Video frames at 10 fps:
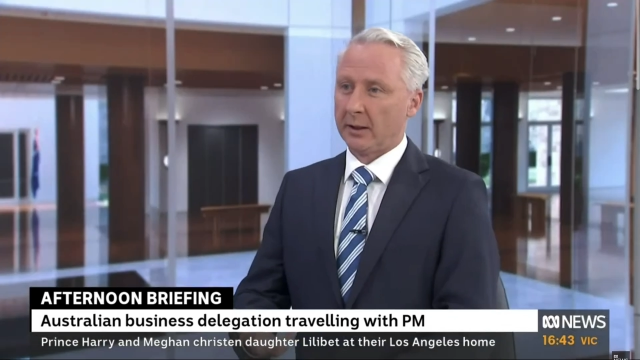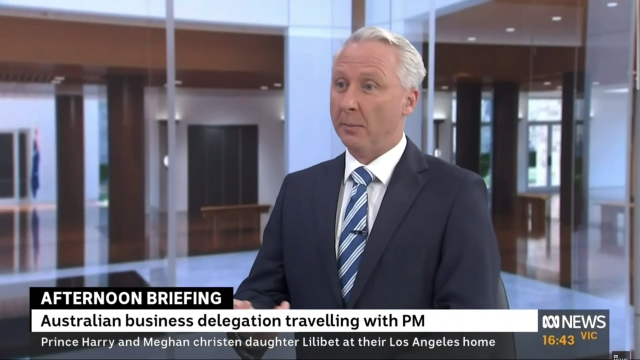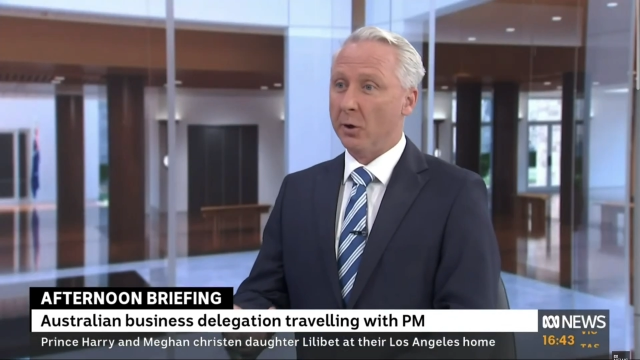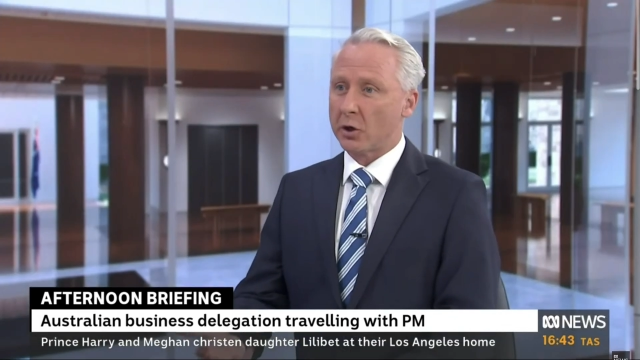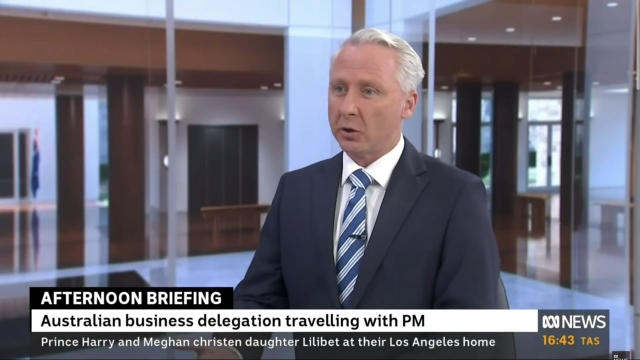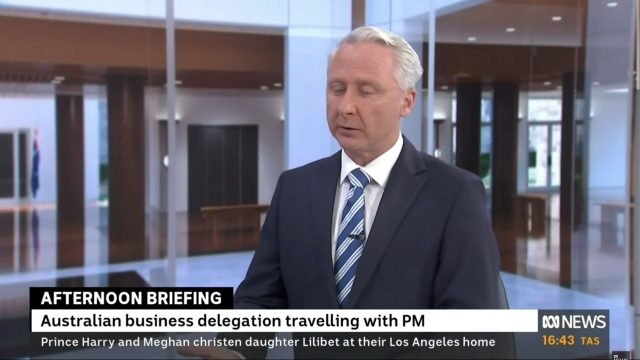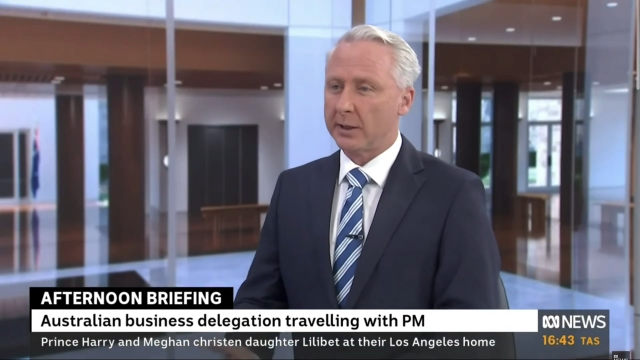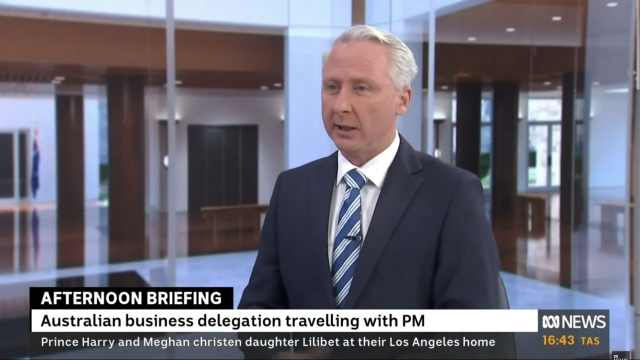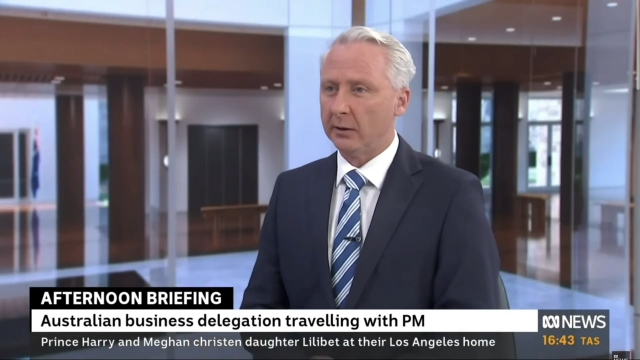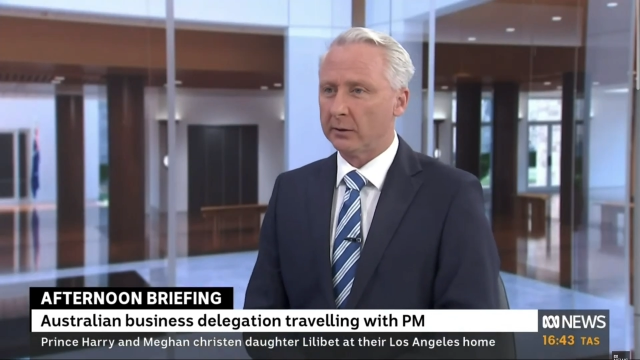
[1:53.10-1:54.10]
commercial
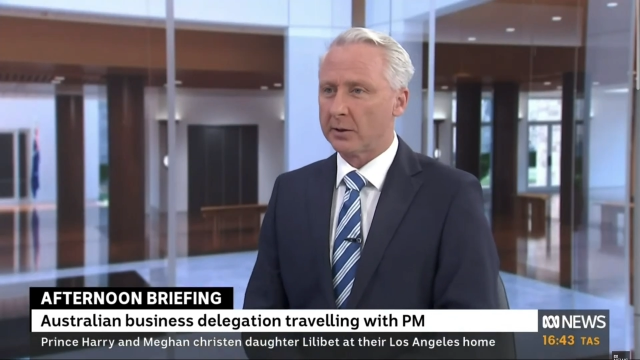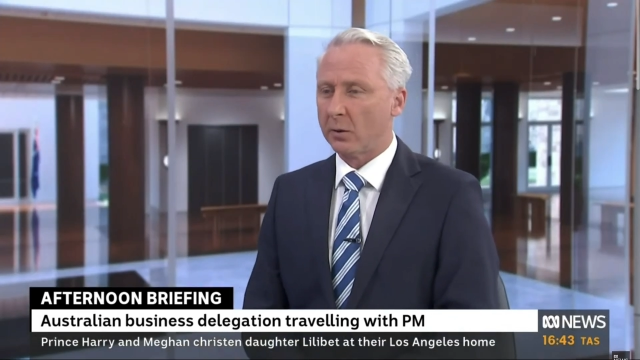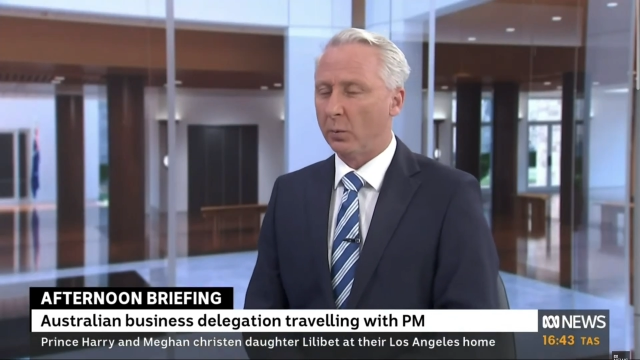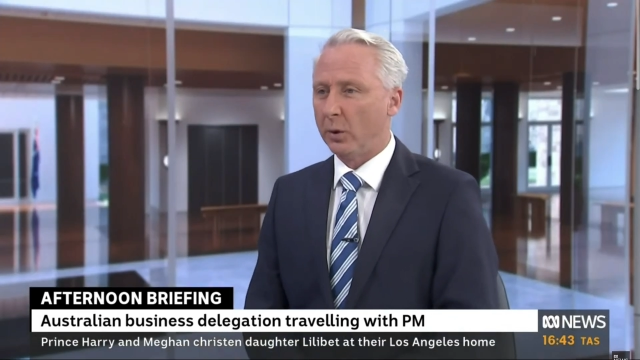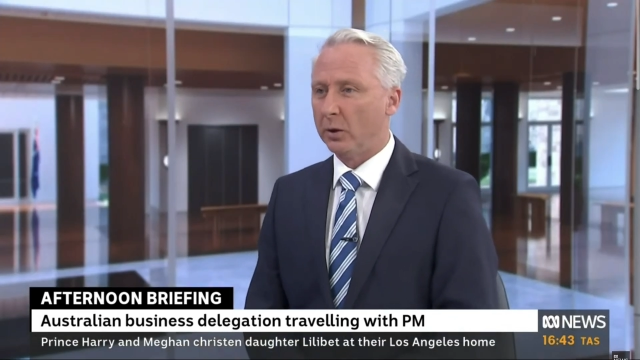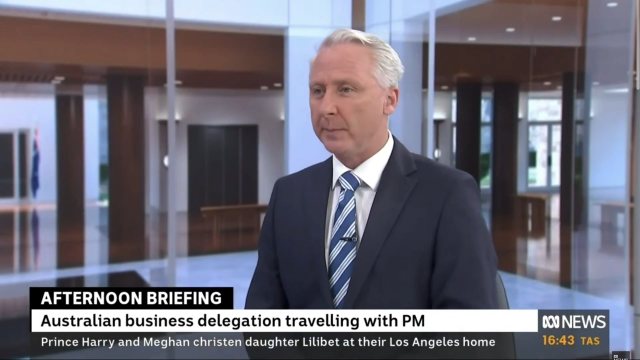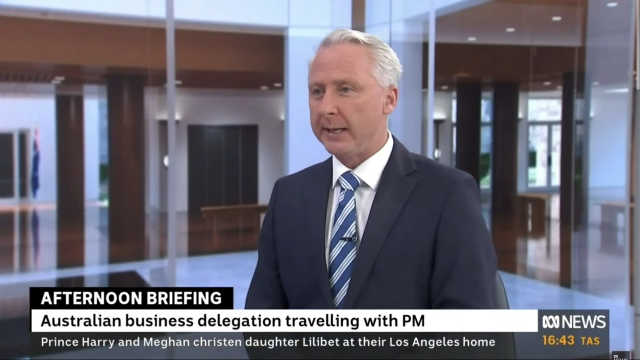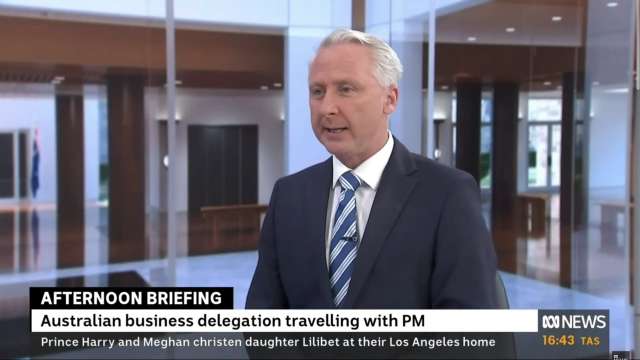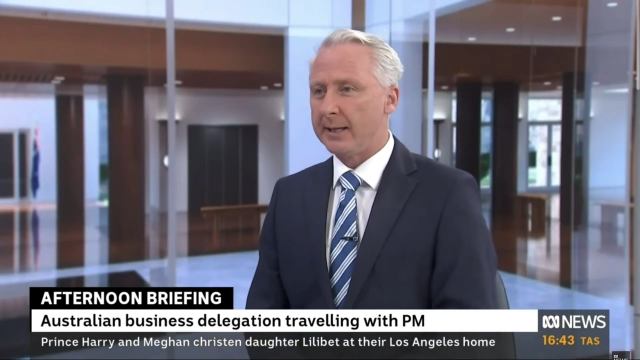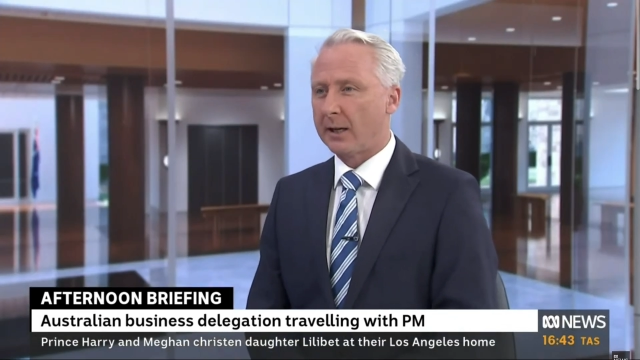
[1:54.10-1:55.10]
deals will
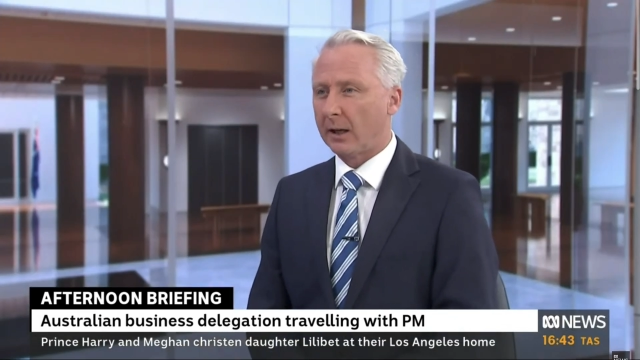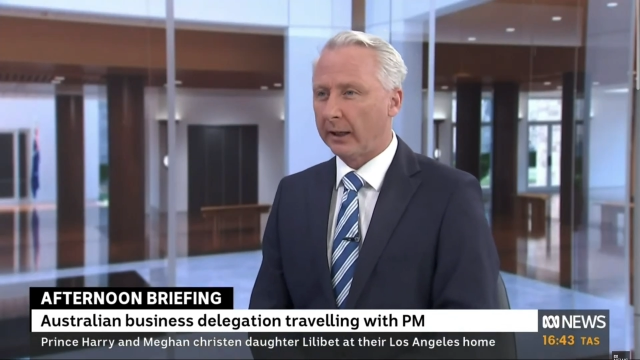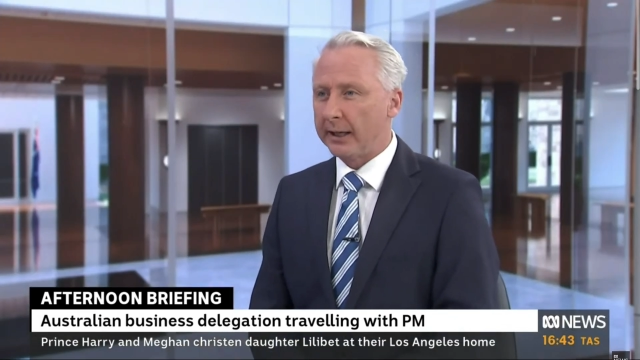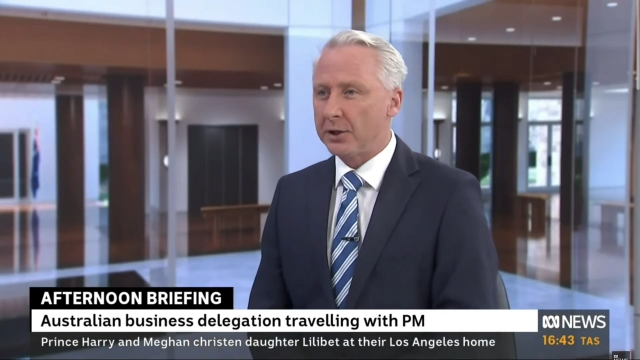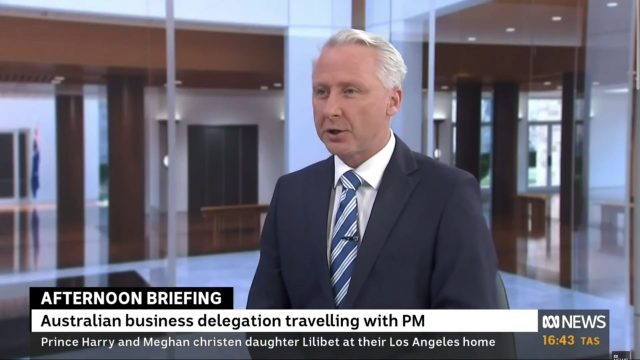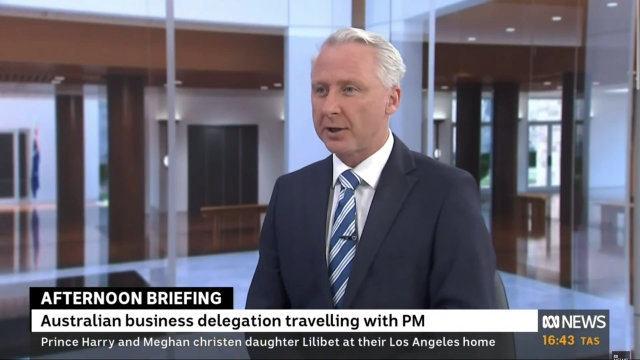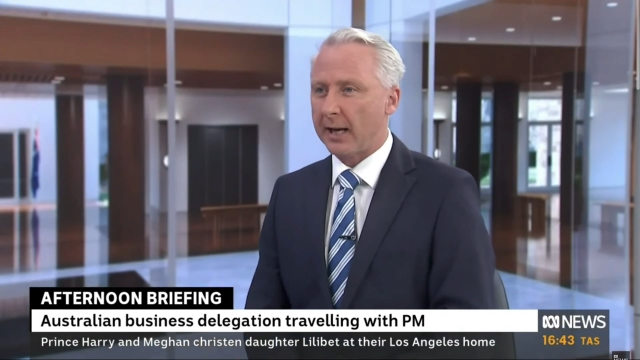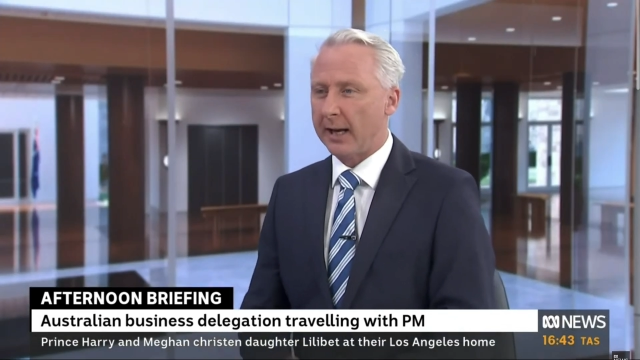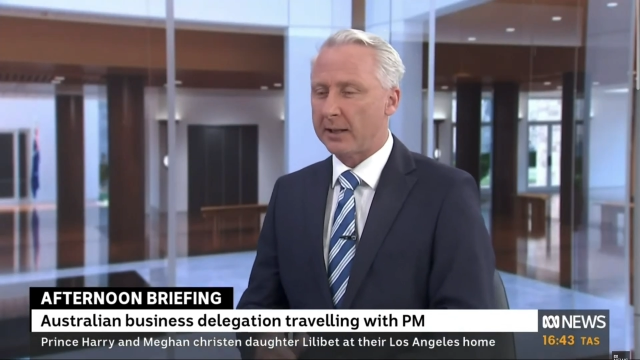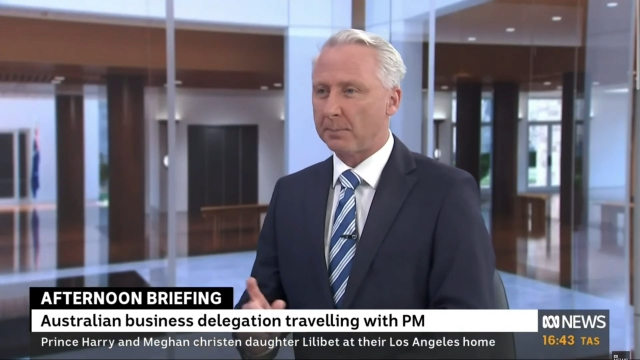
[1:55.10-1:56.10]
be clinched
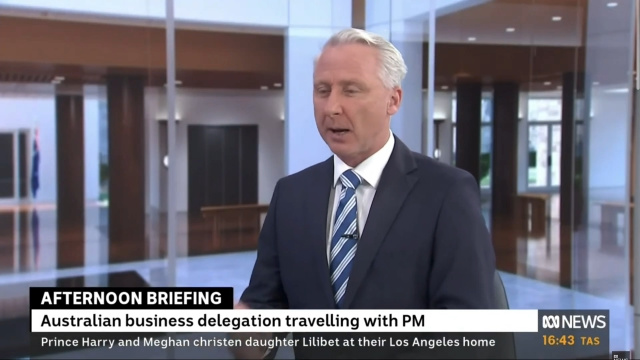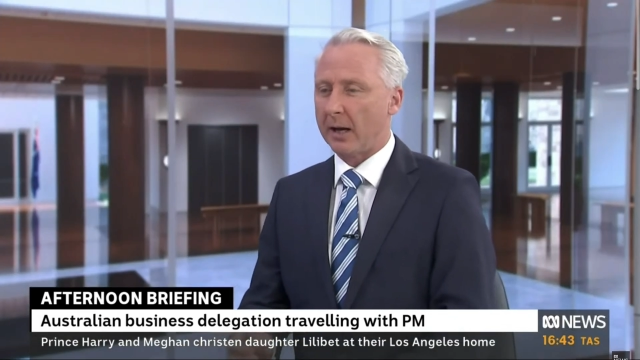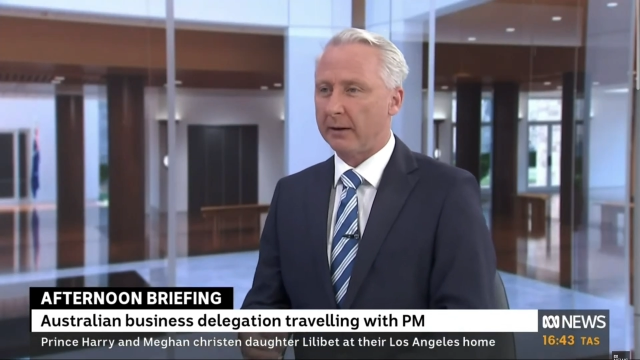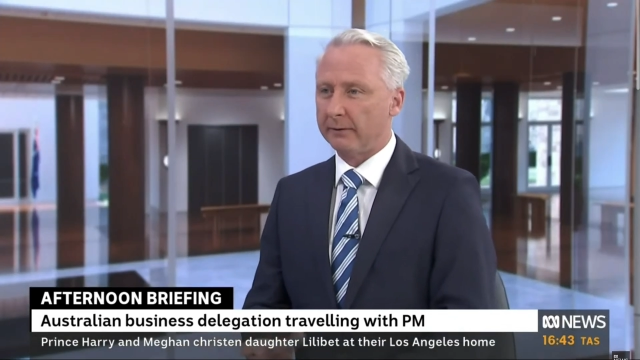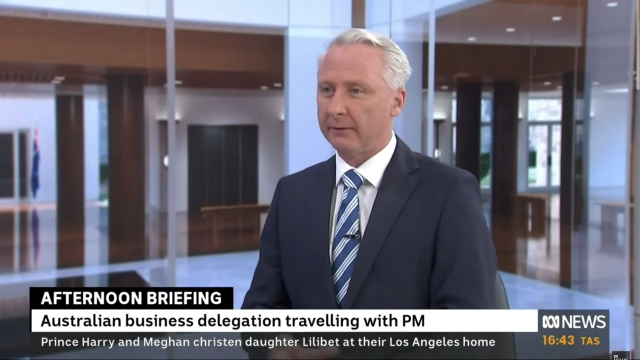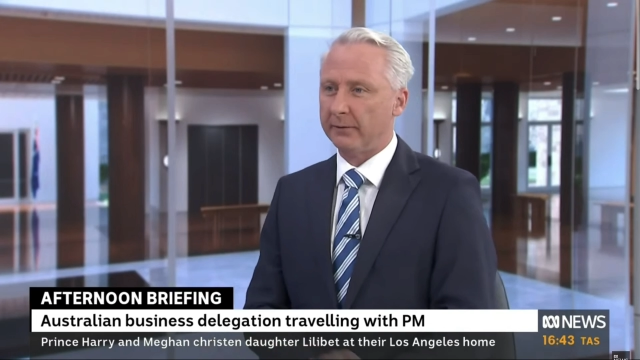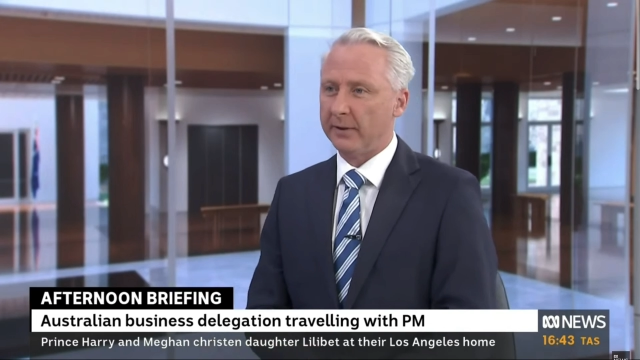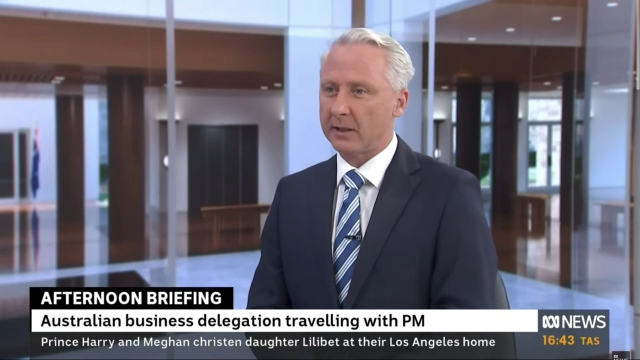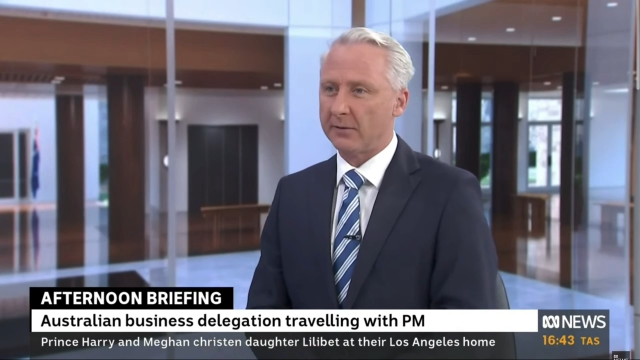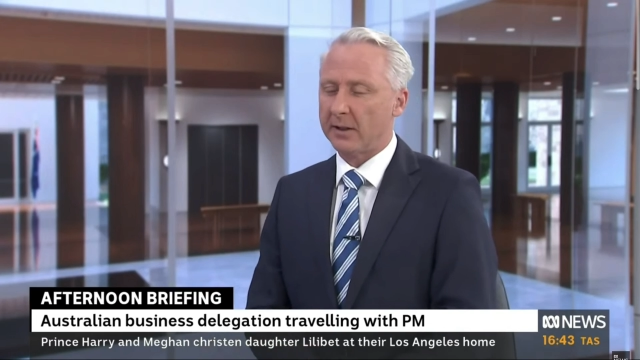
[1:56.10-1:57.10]
as part of
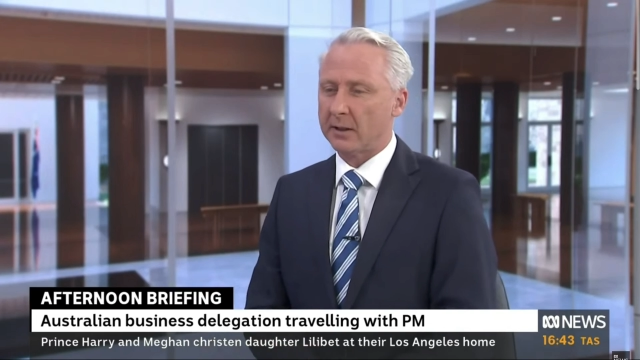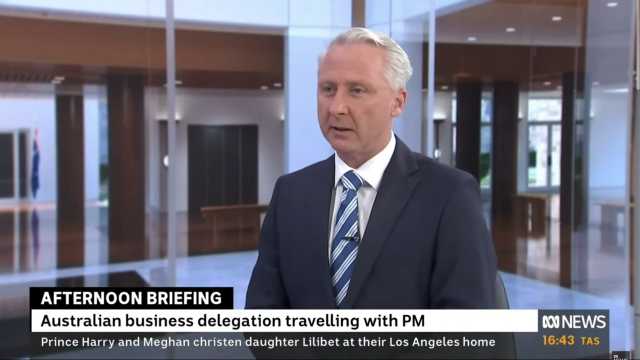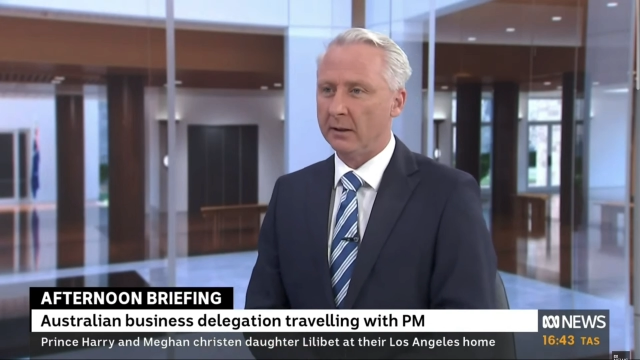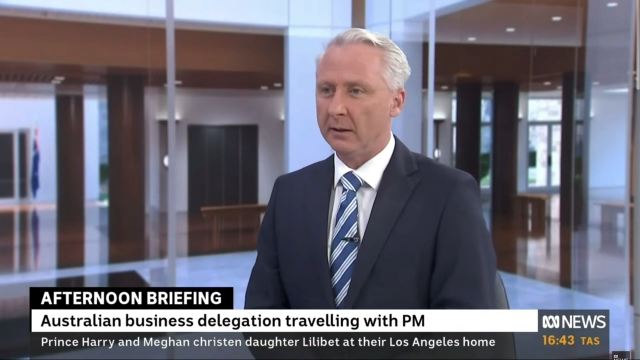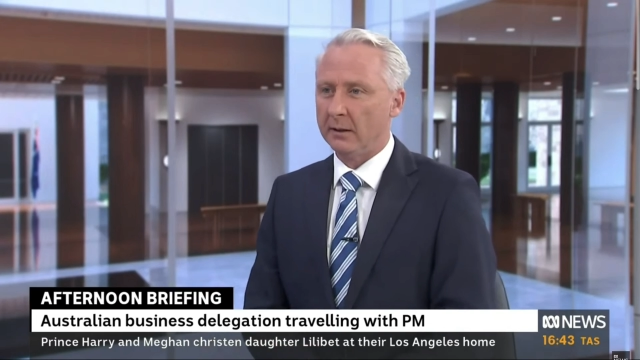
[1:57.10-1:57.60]
this visit?